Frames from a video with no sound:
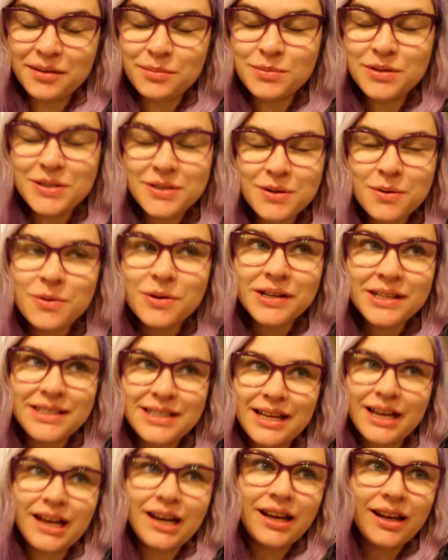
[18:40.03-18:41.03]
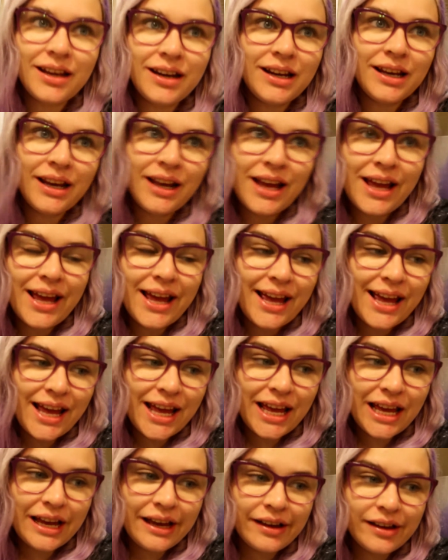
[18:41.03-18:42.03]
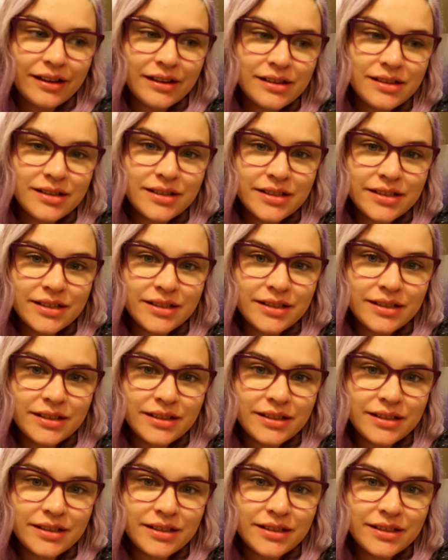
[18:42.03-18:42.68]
I'm so excited, and